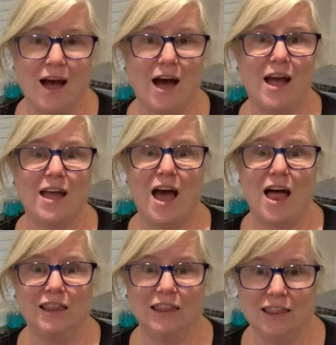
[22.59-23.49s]
I
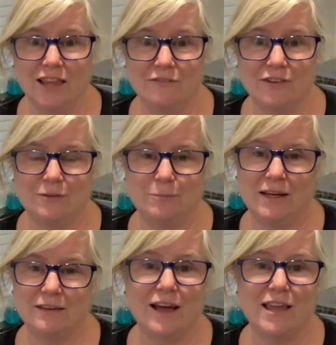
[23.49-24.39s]
love it
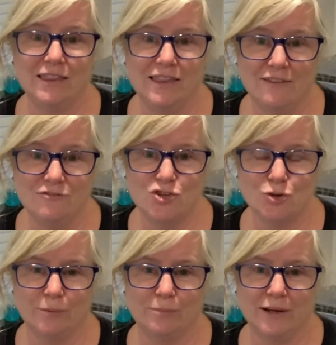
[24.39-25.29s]
because I love
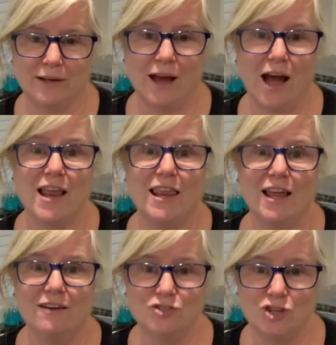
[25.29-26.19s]
shortbread, I
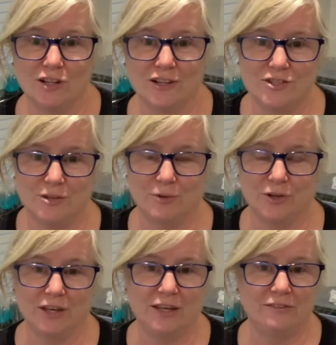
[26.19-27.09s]
love chocolate chip
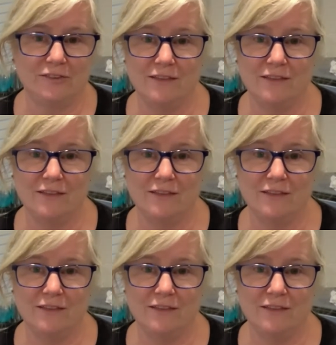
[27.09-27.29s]
cookies,